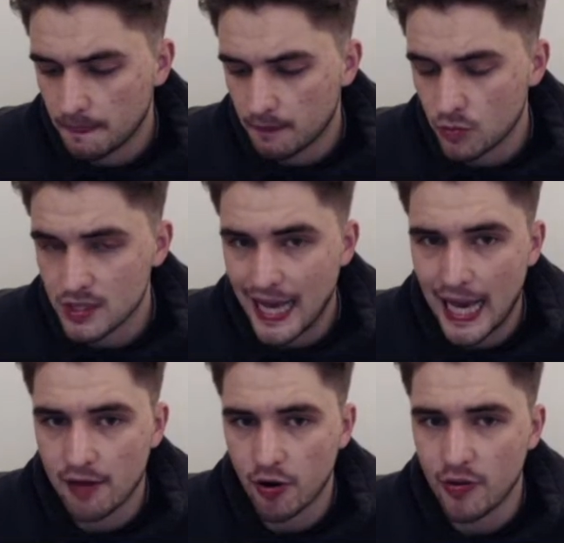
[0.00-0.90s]
Was the
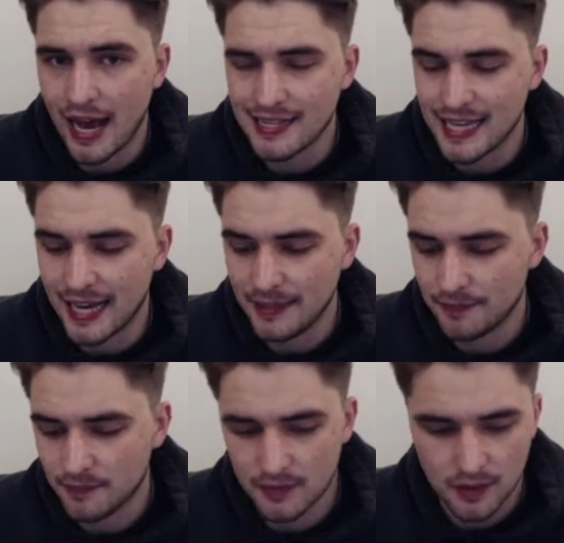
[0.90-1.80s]
hero that day.
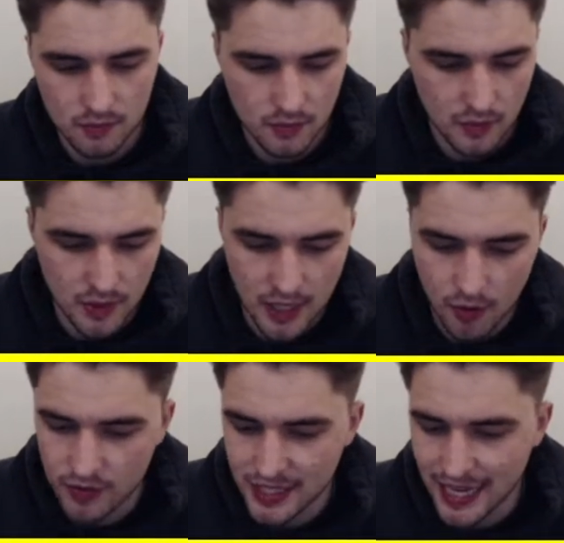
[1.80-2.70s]
Now
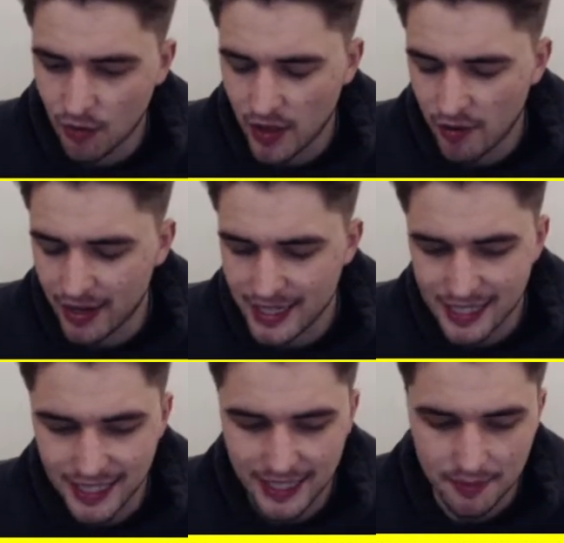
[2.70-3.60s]
obviously out there in
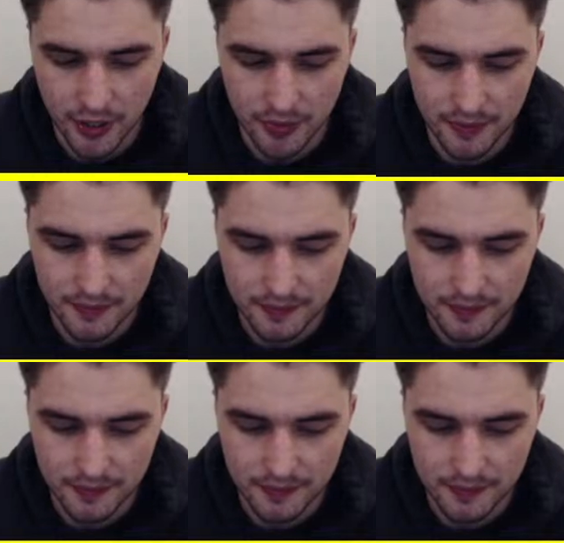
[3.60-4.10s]
Italy at the moment.